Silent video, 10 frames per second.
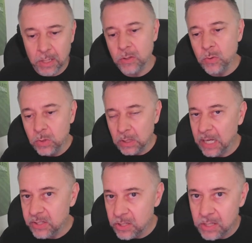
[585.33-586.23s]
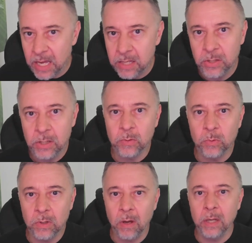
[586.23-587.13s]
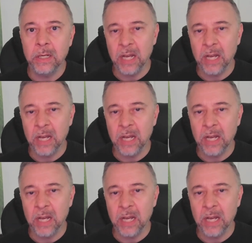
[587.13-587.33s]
and new collections as the year went on,